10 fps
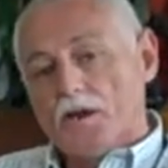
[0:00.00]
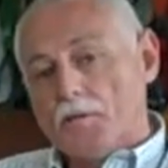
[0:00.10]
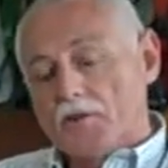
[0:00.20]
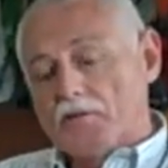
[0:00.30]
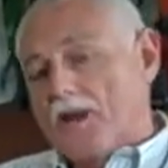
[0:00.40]

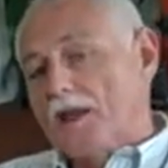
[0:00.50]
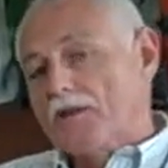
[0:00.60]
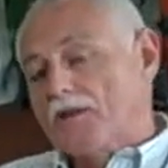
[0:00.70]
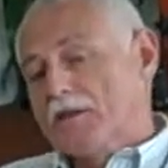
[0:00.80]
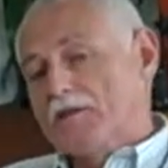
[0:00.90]
But the
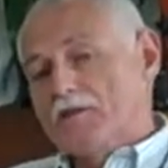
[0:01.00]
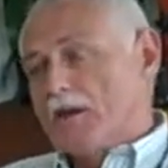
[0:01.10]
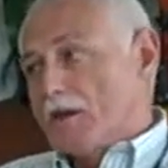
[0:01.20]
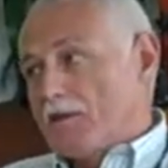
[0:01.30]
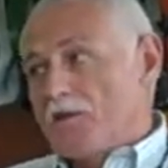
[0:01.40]
reality is
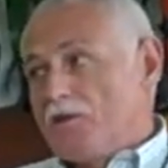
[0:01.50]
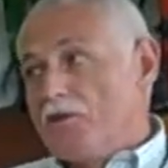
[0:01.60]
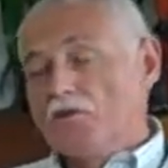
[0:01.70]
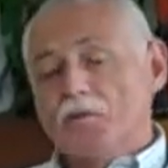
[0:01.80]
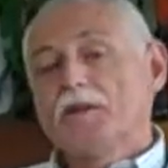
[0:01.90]
it's a
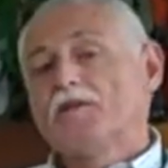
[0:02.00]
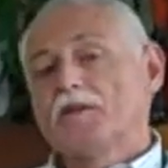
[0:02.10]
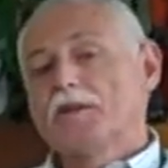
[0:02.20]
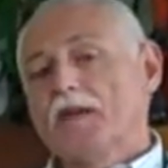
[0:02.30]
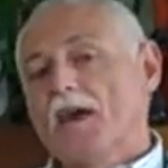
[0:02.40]
huge piece
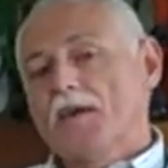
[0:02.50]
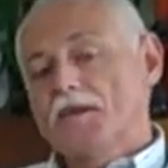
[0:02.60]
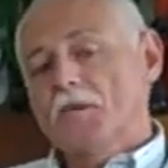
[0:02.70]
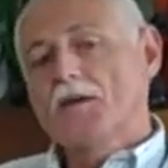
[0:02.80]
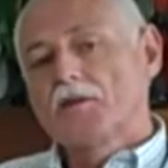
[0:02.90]
in an
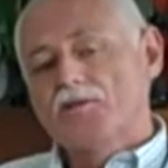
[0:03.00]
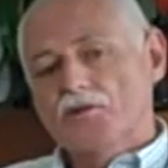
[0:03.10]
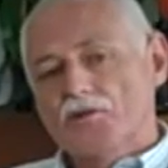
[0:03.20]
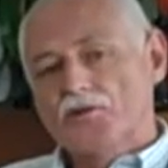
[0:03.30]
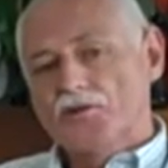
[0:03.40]
academic
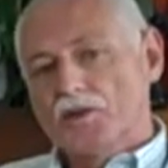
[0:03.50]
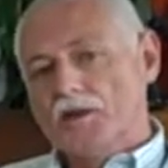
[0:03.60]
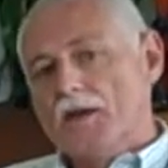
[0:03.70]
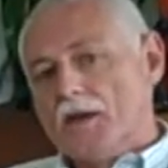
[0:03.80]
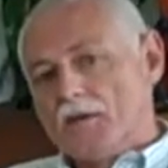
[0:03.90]

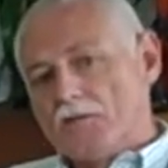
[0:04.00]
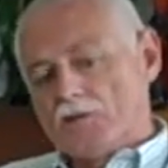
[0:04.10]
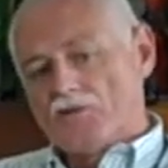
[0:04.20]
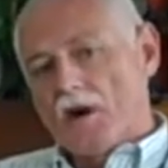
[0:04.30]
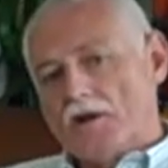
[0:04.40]
institution to
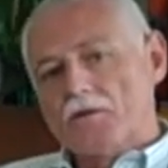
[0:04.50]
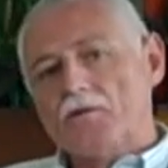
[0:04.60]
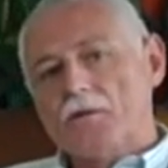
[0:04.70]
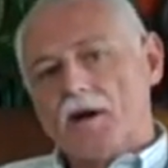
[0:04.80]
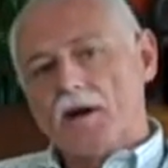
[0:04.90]
try to